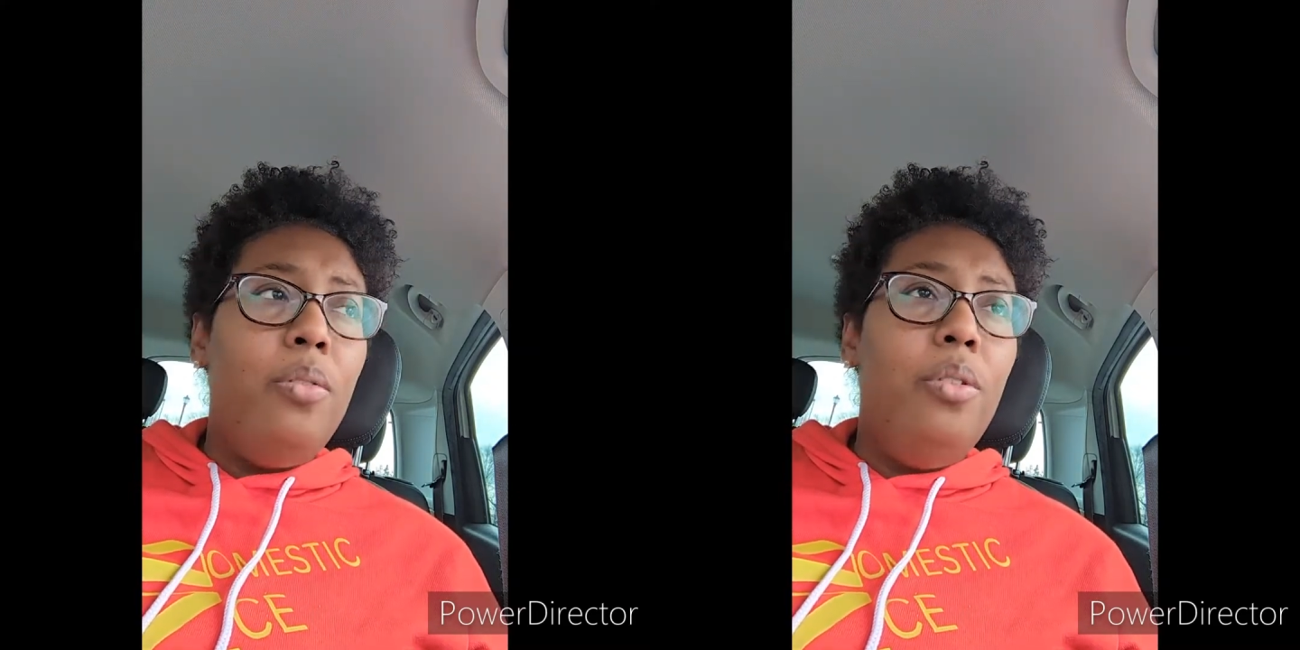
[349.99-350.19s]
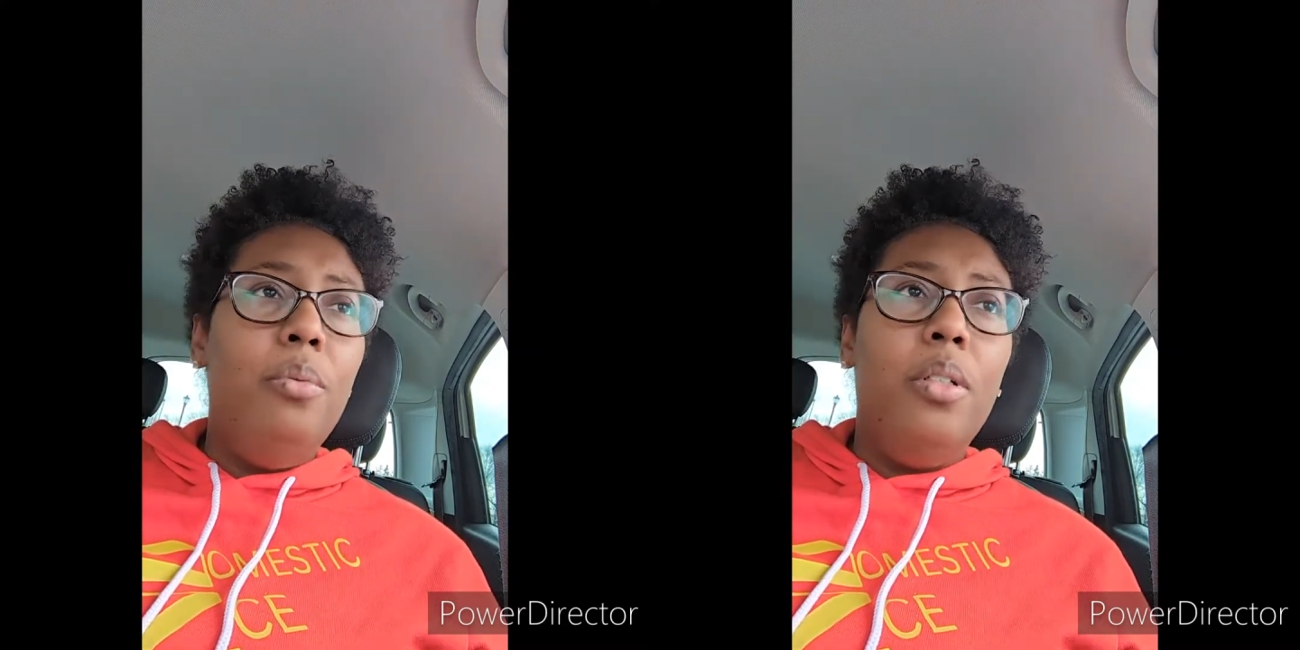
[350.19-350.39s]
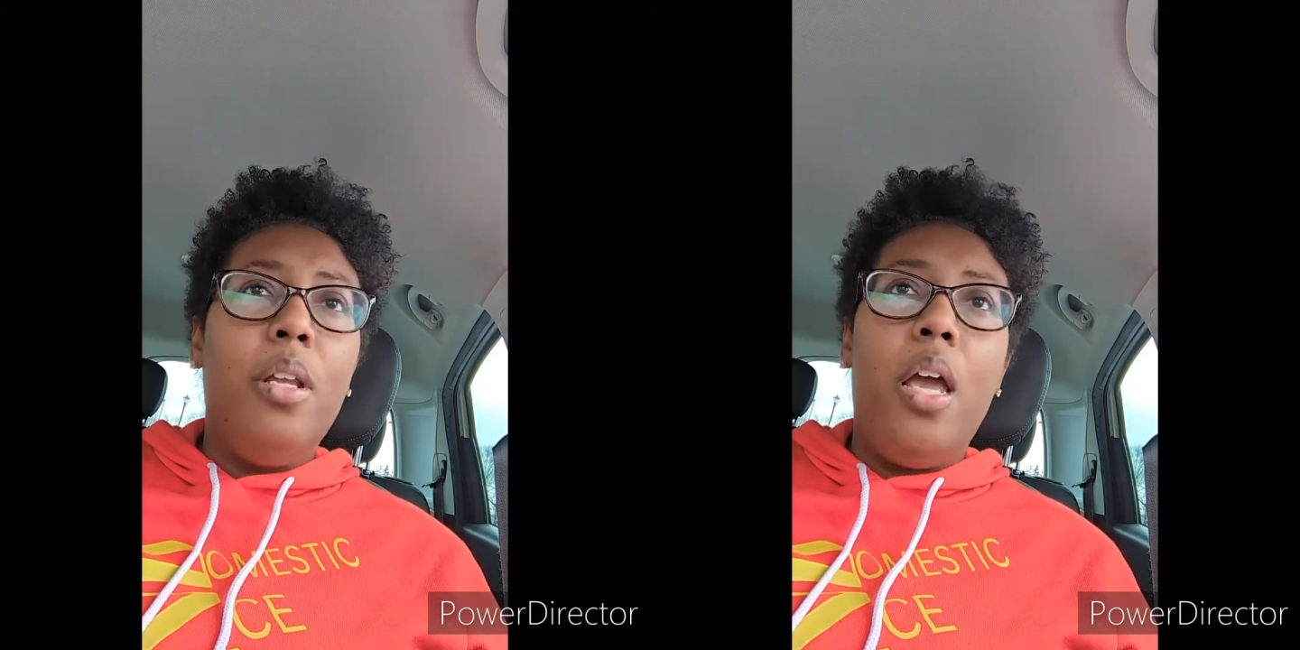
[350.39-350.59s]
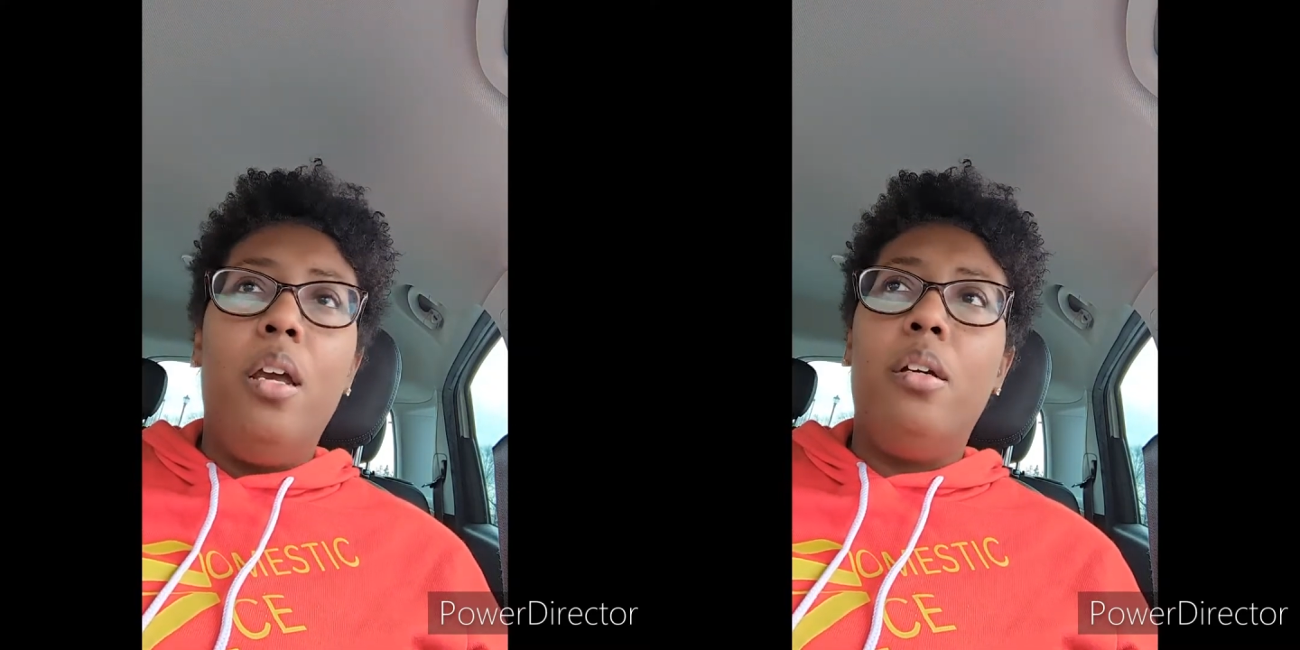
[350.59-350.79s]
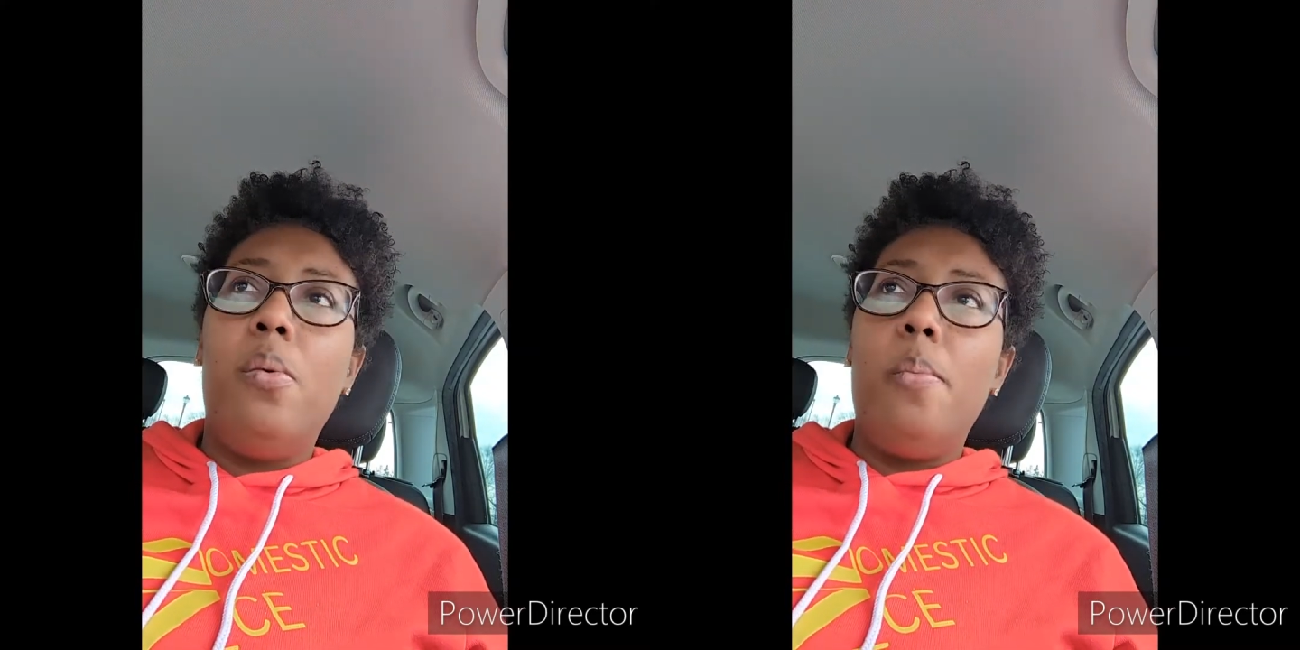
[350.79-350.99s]
doing like
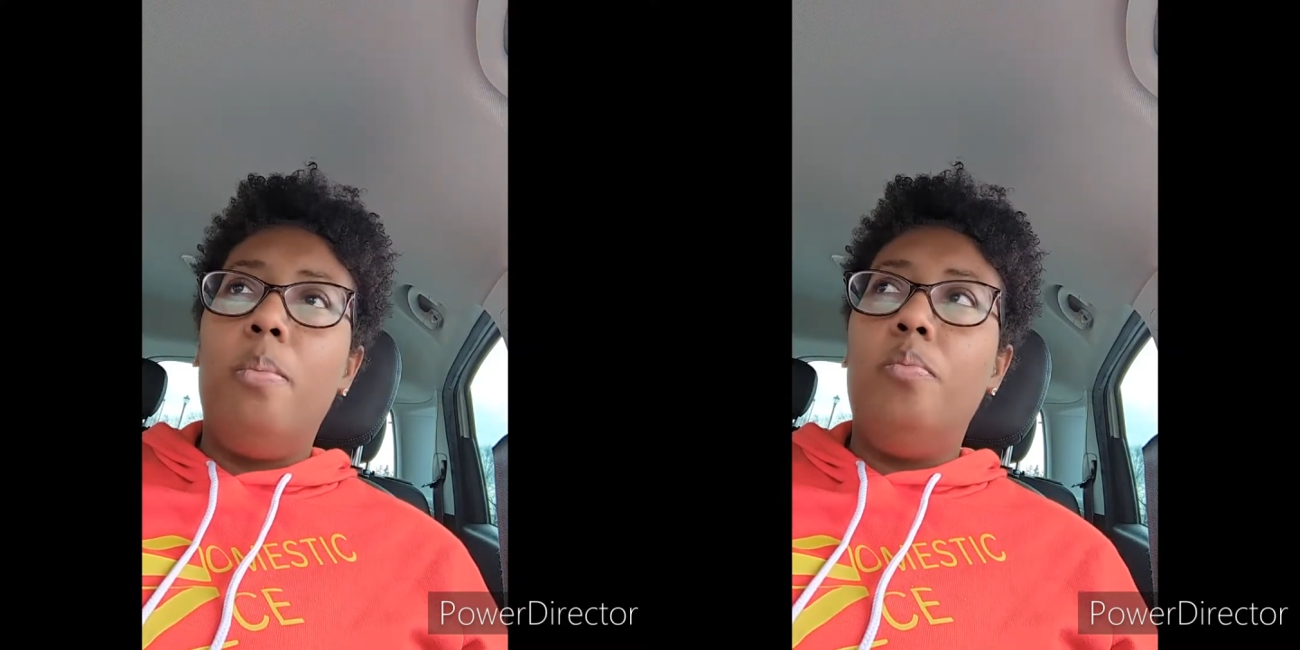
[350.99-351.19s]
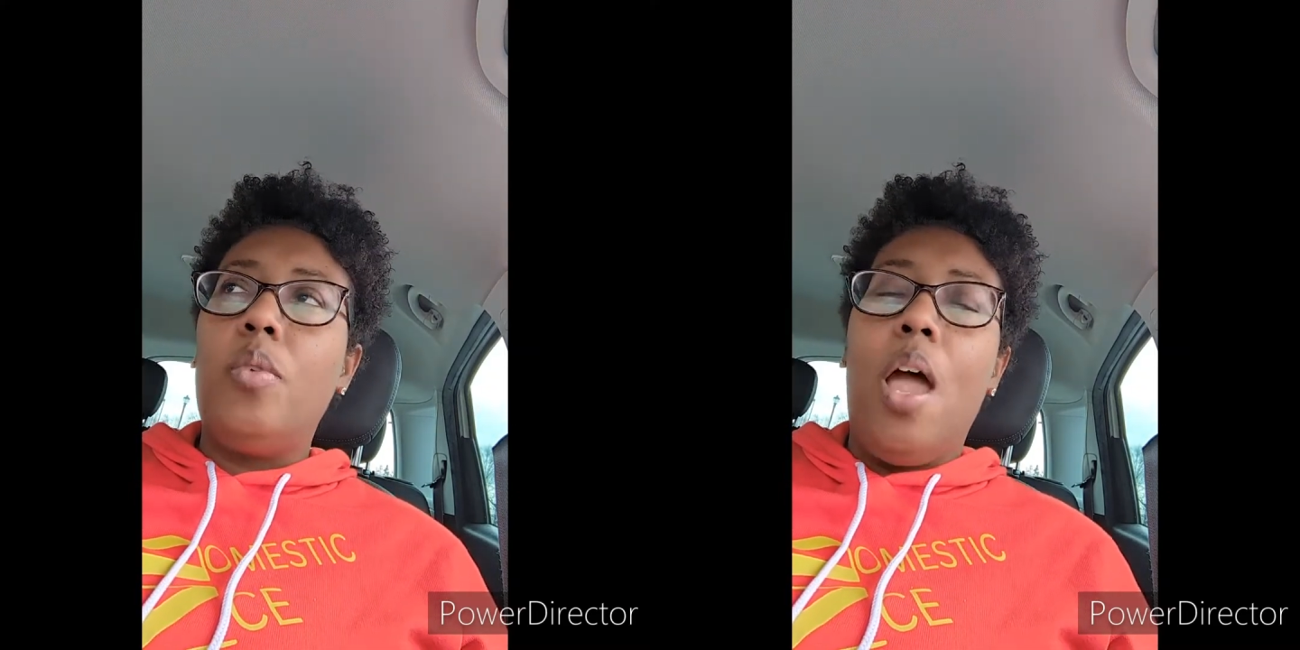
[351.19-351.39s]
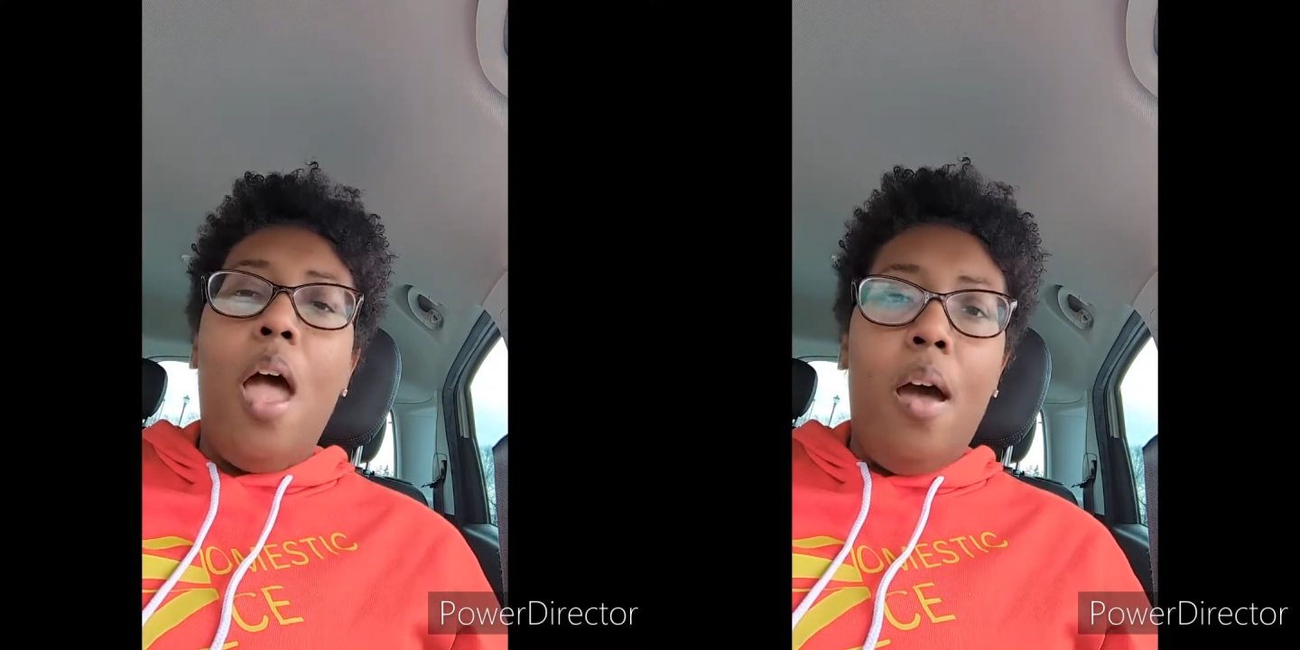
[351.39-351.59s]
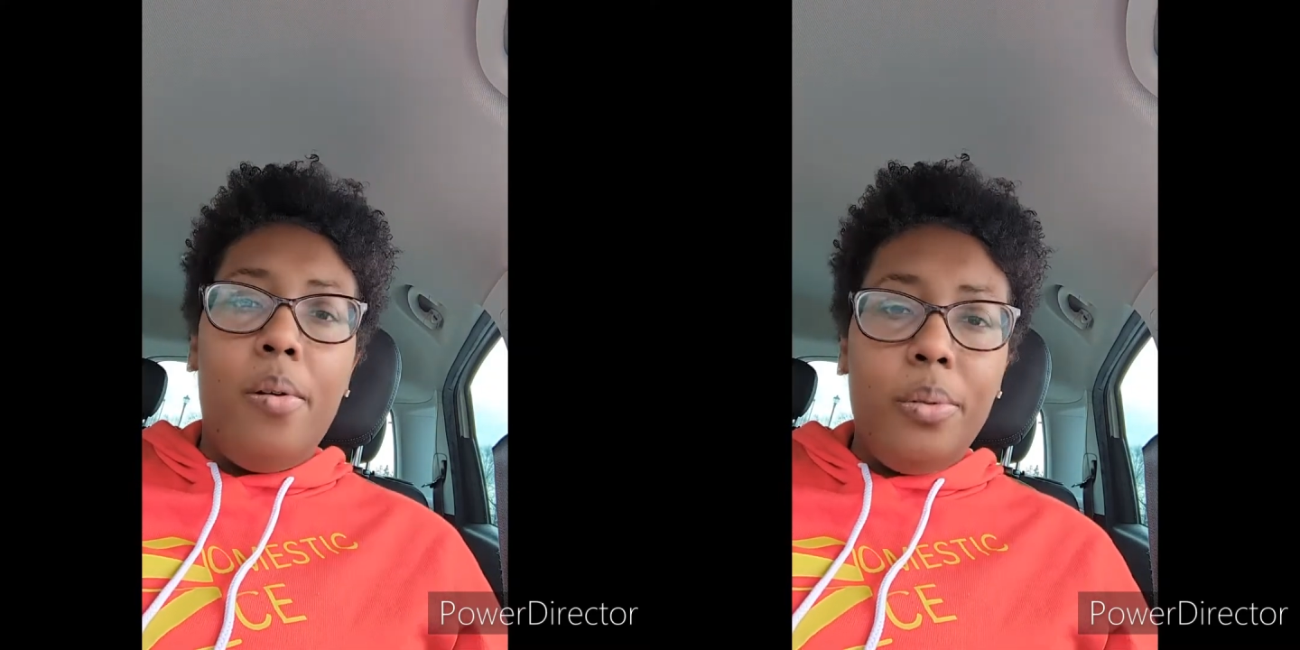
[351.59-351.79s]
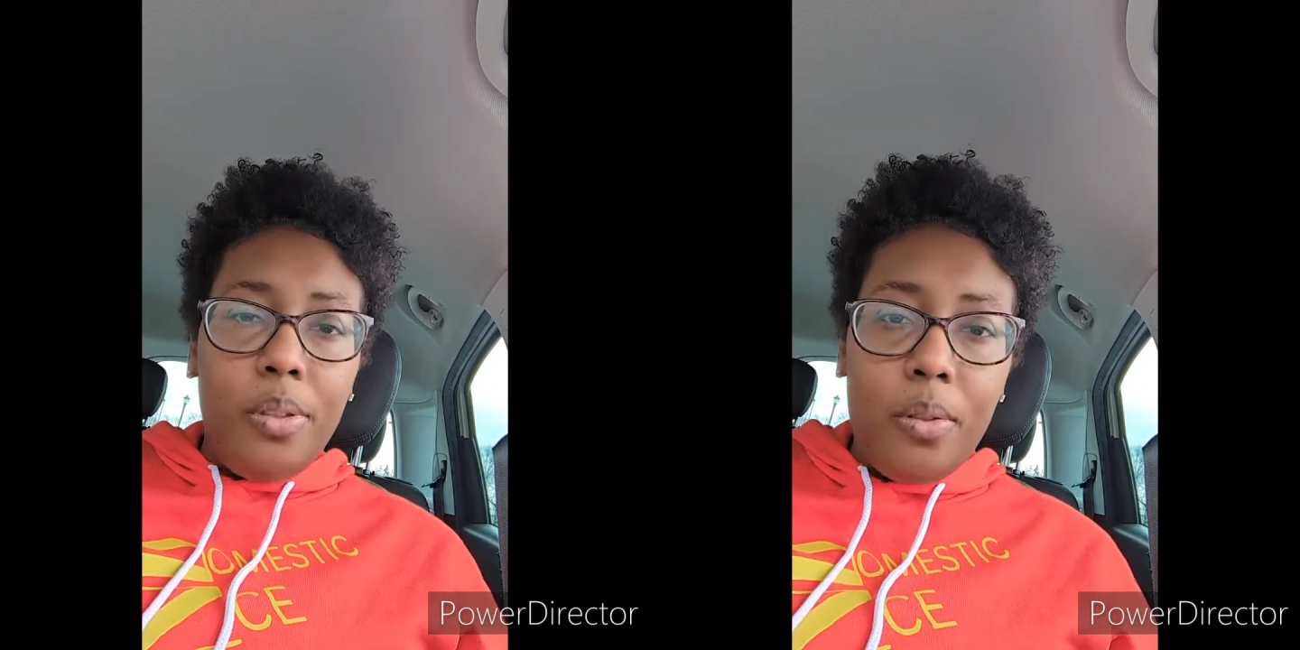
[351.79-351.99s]
a
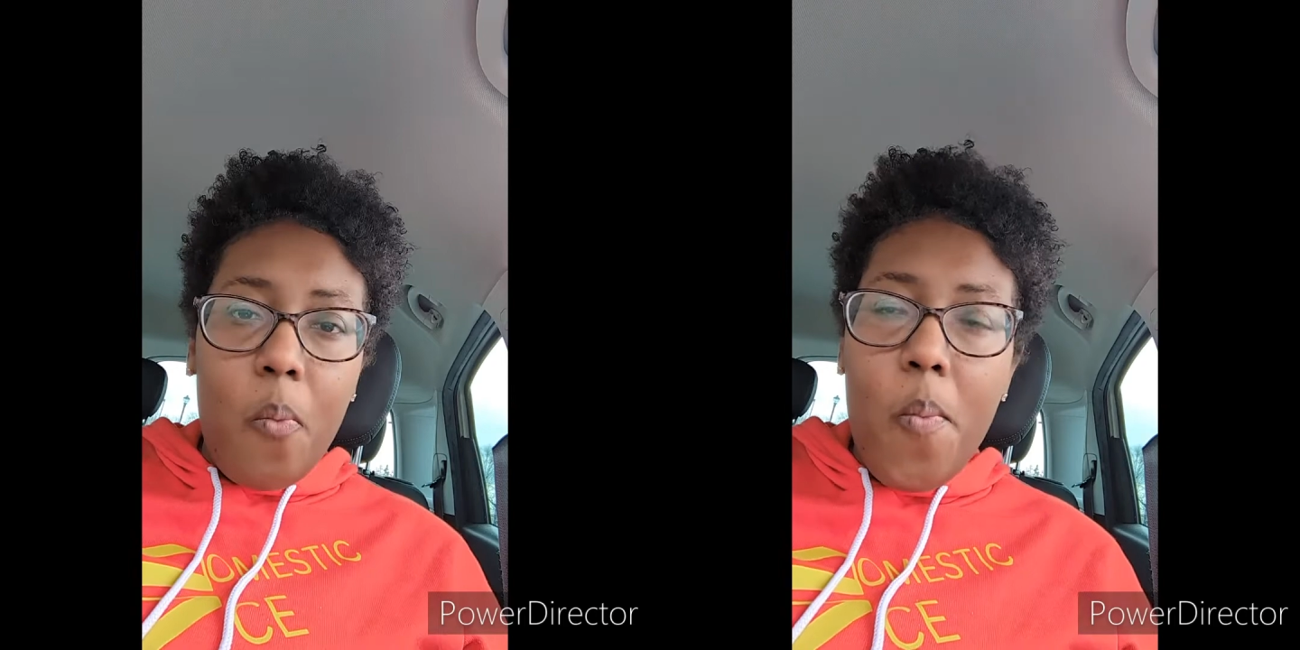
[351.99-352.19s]
house